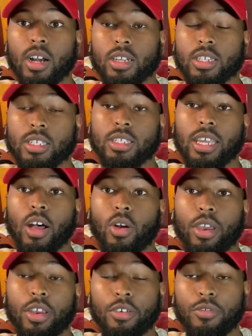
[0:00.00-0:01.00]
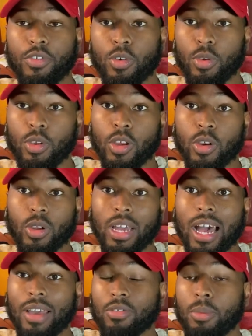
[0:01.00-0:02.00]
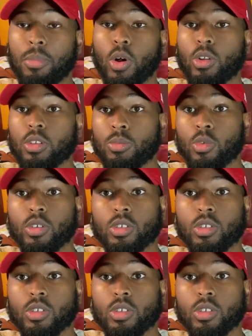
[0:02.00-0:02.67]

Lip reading: Cassell interview, you know, guy from Baltimore.